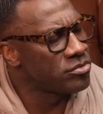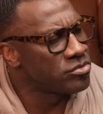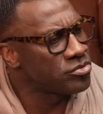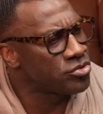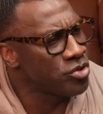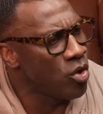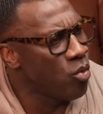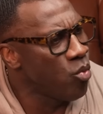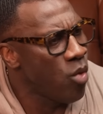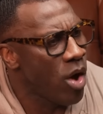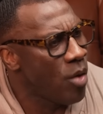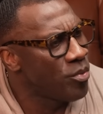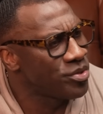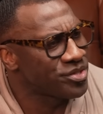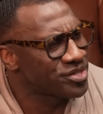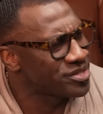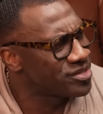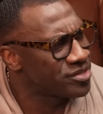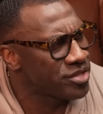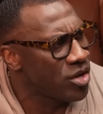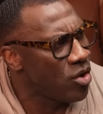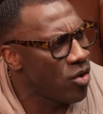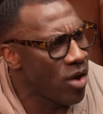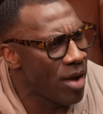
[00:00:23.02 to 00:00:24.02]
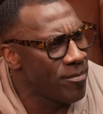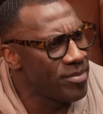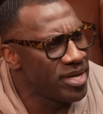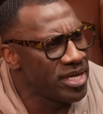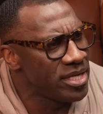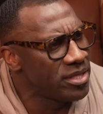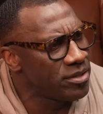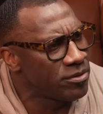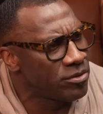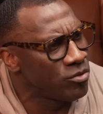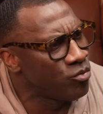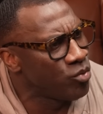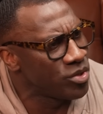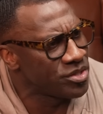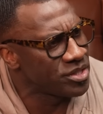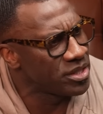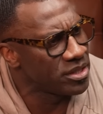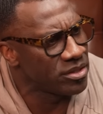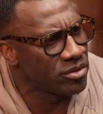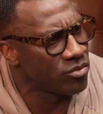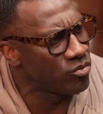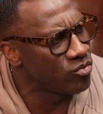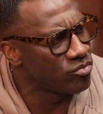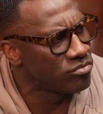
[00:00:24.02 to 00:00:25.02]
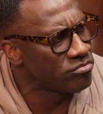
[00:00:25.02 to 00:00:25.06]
so what was? So I mean, was it?